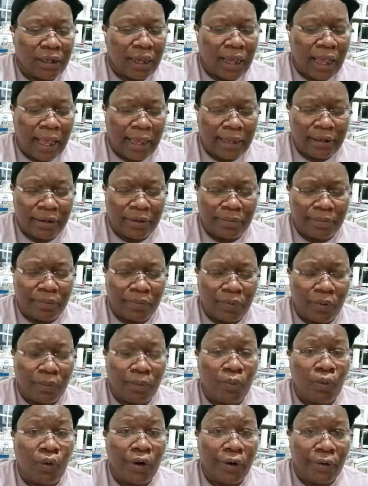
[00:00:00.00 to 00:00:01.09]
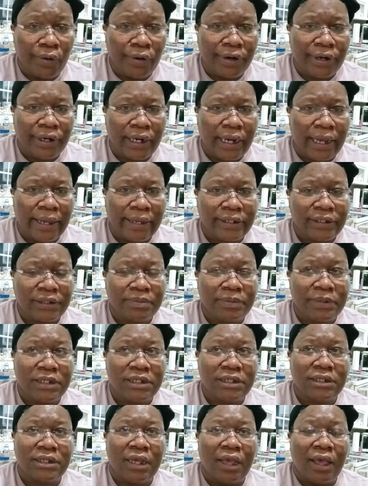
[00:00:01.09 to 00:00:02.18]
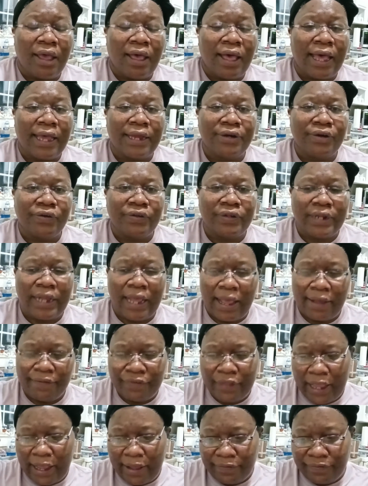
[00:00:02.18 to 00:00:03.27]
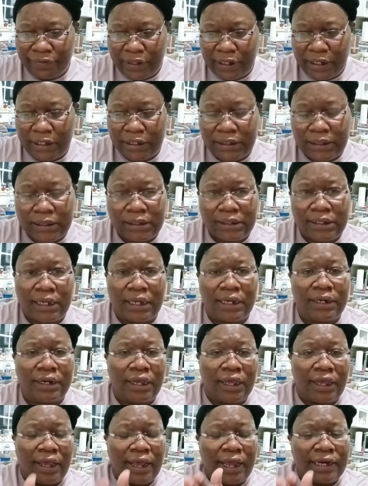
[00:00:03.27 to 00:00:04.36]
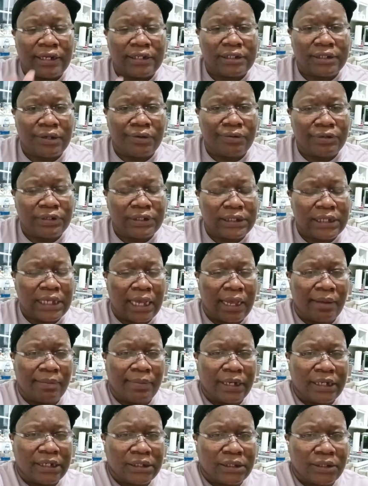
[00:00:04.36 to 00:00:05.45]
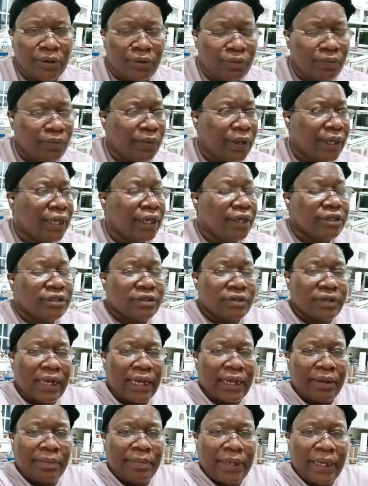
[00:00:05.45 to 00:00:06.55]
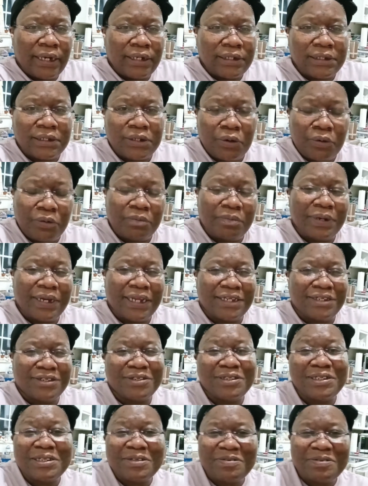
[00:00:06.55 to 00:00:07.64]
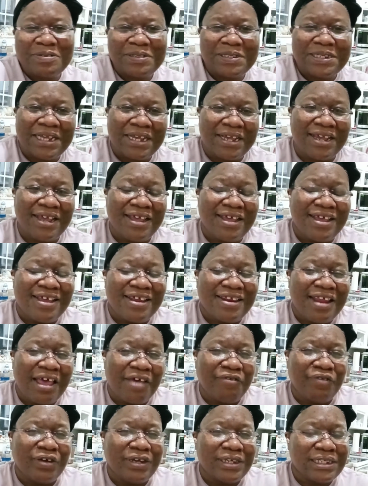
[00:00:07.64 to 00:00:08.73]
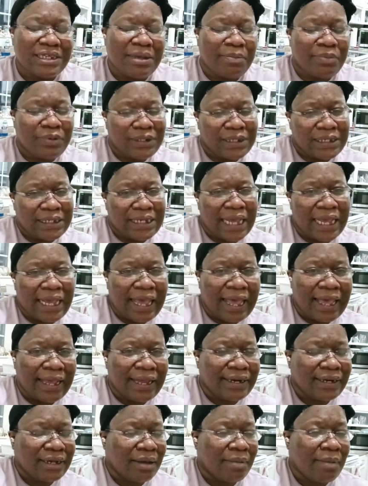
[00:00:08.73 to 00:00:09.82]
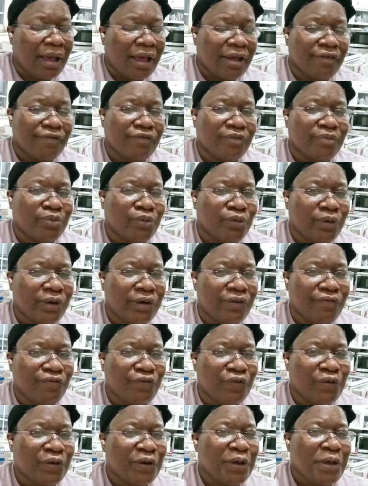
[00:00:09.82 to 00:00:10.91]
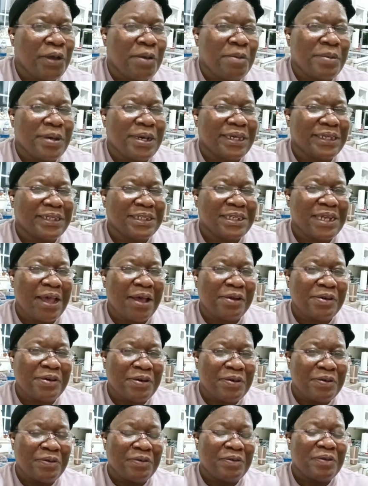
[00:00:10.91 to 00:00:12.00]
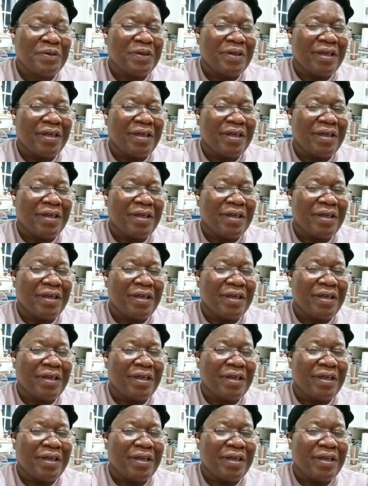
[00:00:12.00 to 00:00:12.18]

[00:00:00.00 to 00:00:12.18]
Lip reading: am more organized because I know that I have to have things done at a certain time in a certain way so that I can be at a certain place. You see what I'm saying? Like, for example, today I had to come out here from 3 to 4 because y'all know,